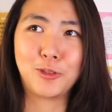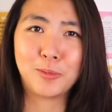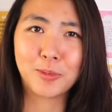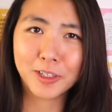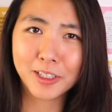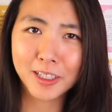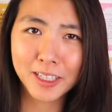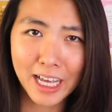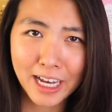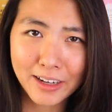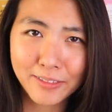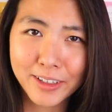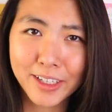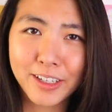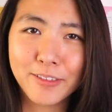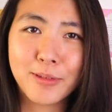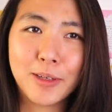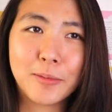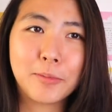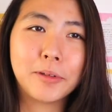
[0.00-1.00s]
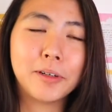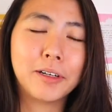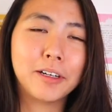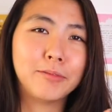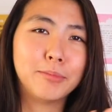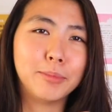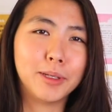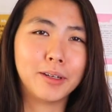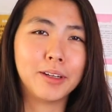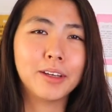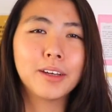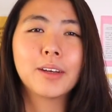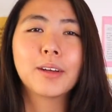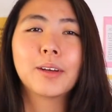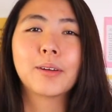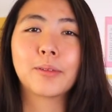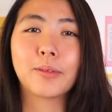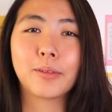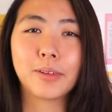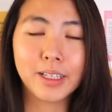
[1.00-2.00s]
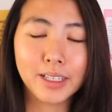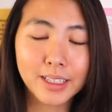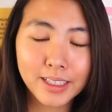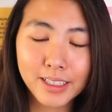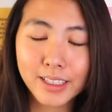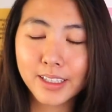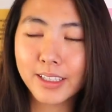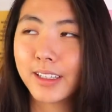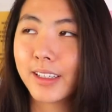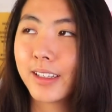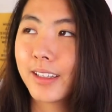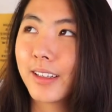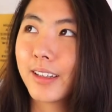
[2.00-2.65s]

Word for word: super collaborative. People have been really